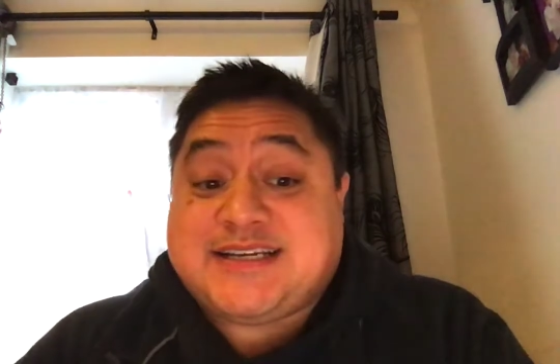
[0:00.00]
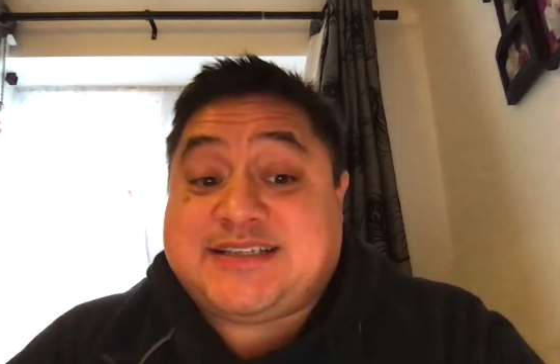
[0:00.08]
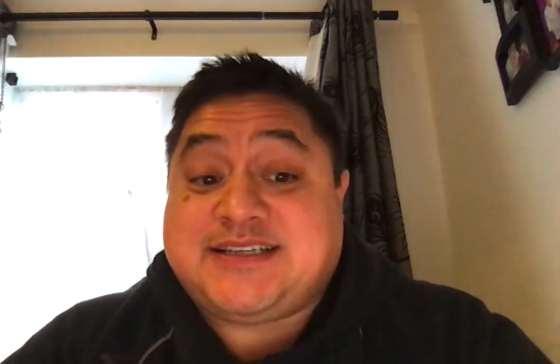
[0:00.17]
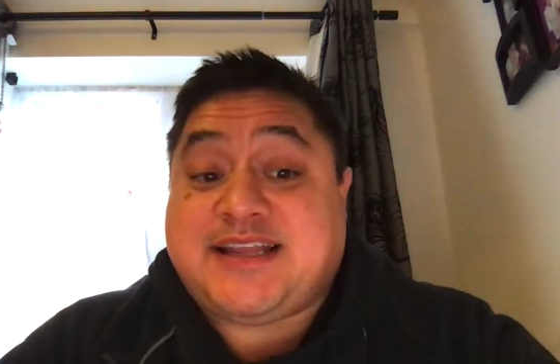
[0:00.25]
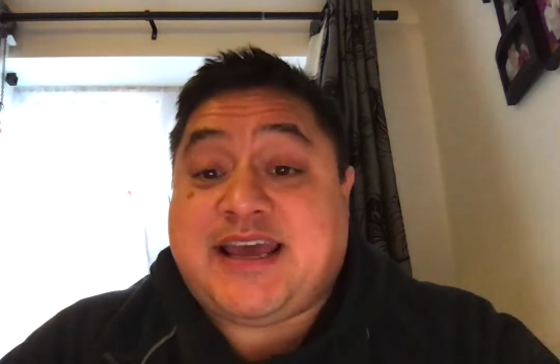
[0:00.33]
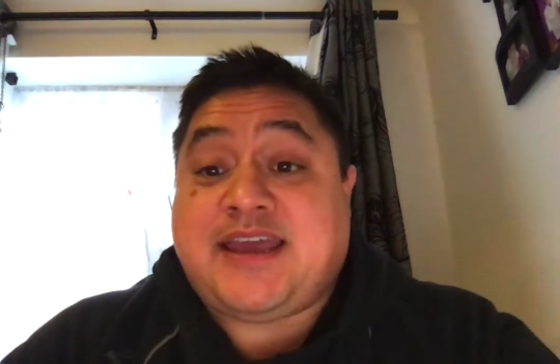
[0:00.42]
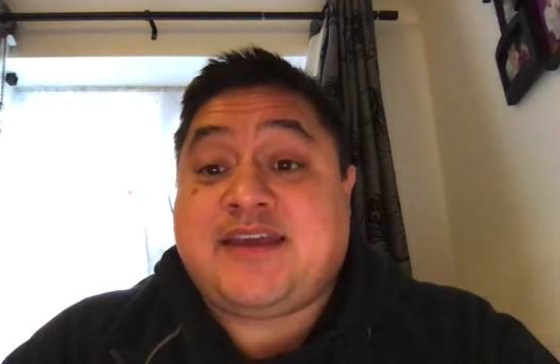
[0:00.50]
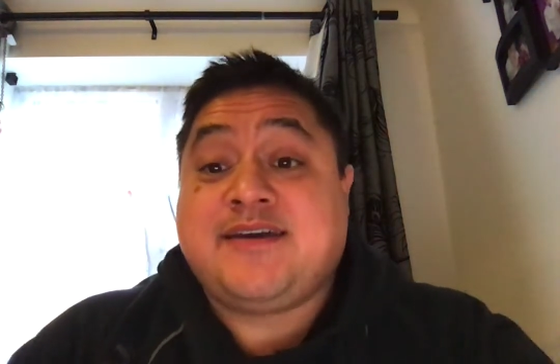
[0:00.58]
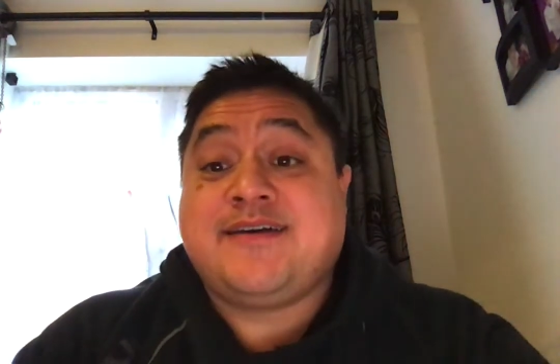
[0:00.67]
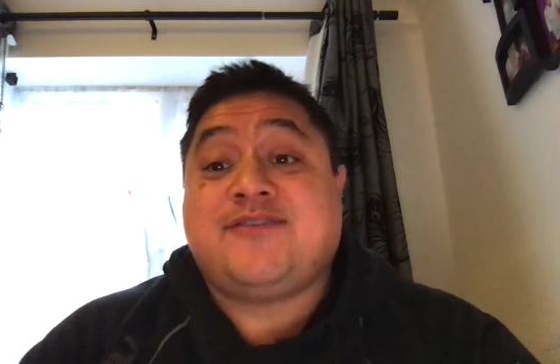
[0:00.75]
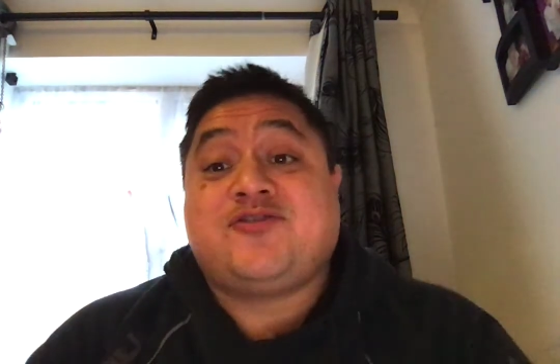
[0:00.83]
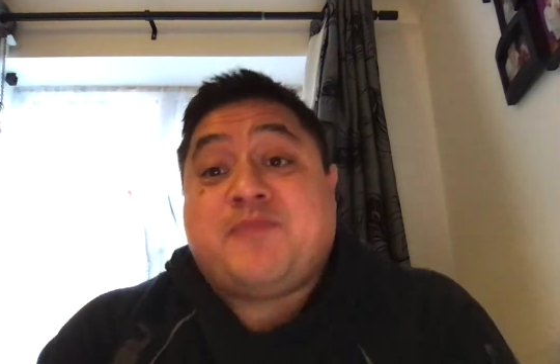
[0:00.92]
yesterday,
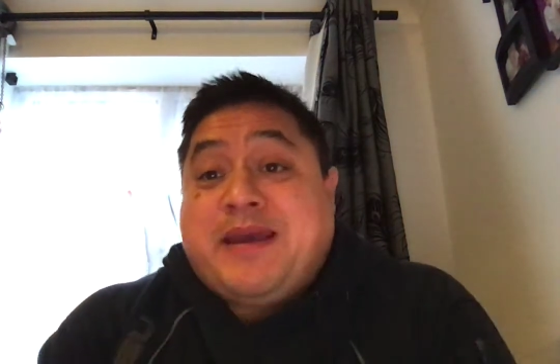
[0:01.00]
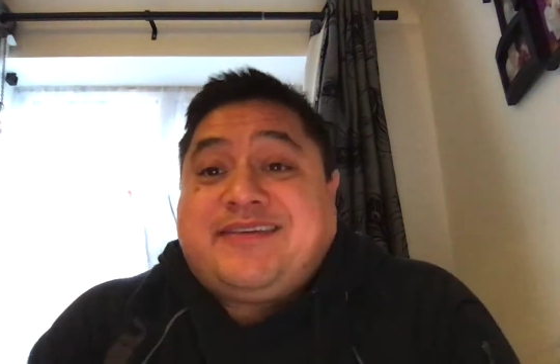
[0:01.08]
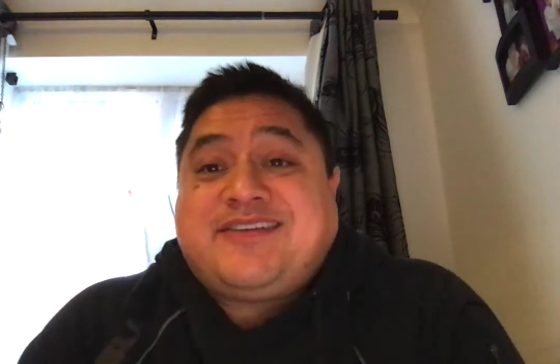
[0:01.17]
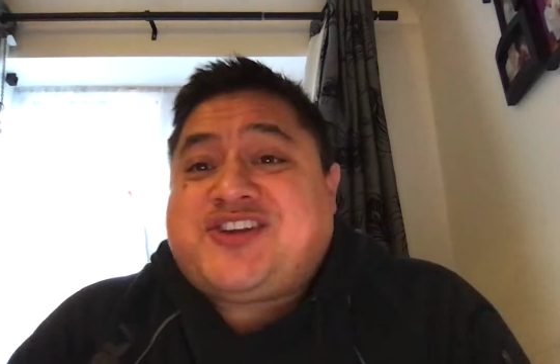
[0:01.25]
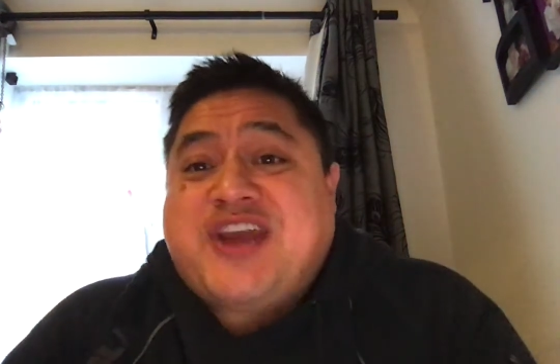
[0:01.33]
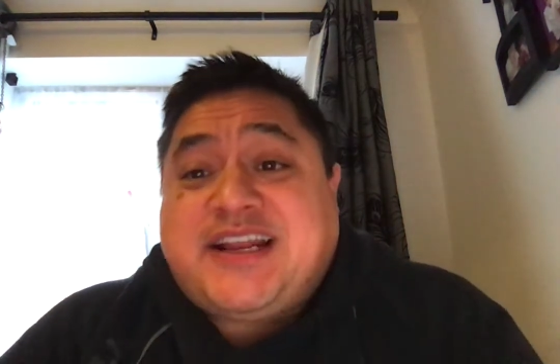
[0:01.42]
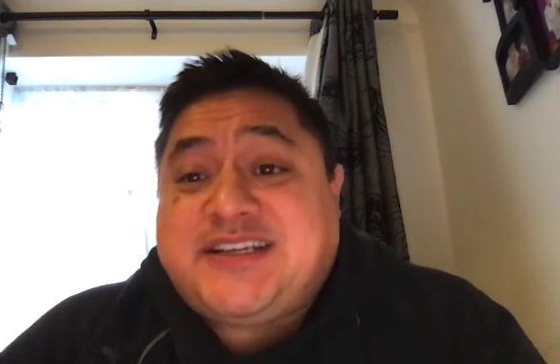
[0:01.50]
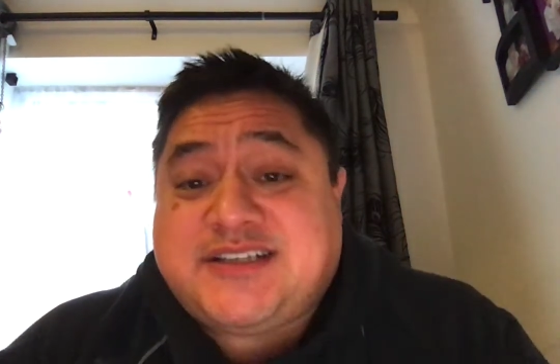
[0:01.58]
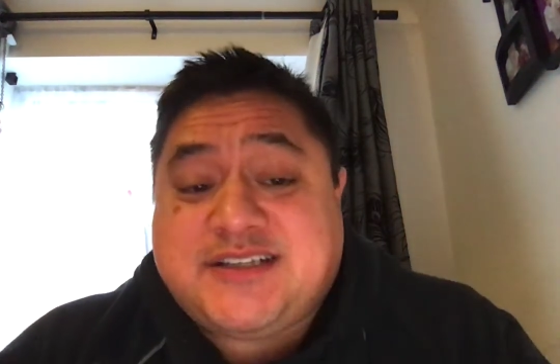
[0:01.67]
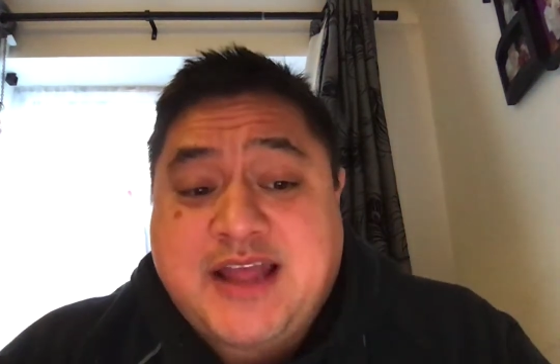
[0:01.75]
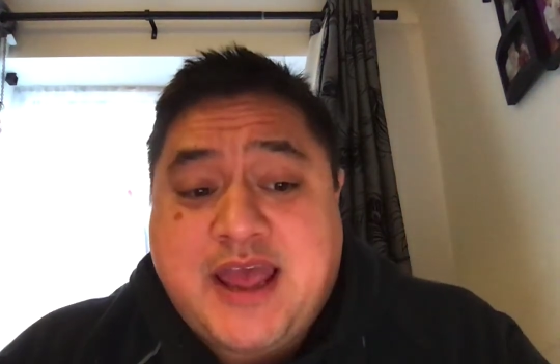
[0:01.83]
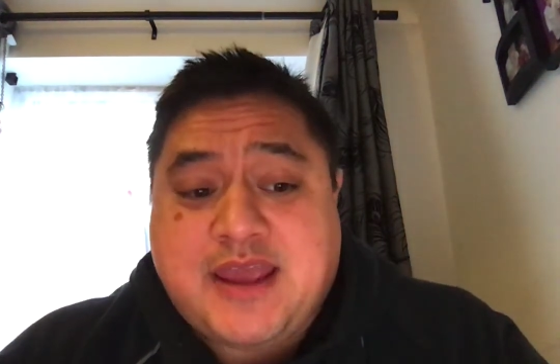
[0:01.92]
so make the change
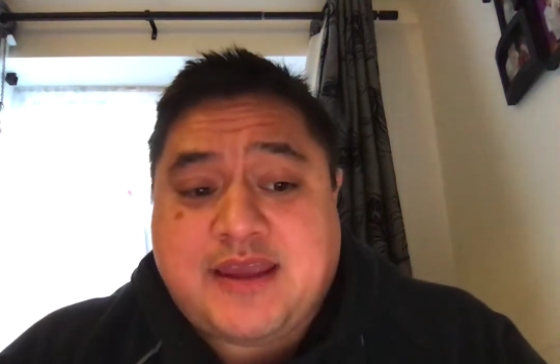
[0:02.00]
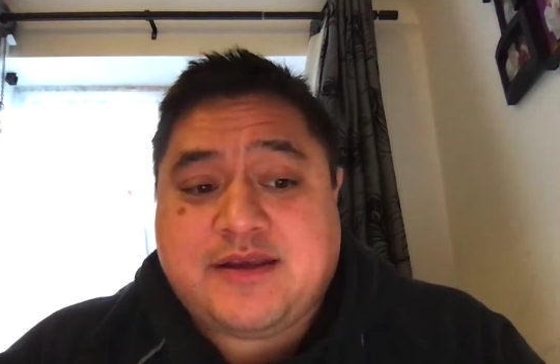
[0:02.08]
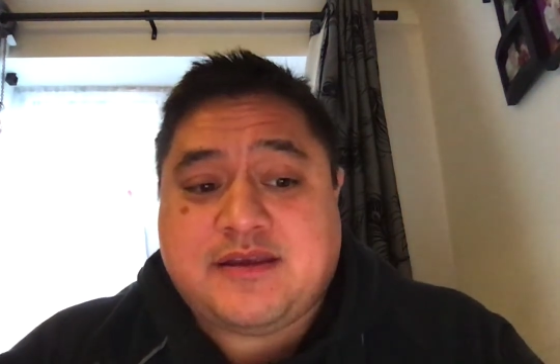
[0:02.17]
today.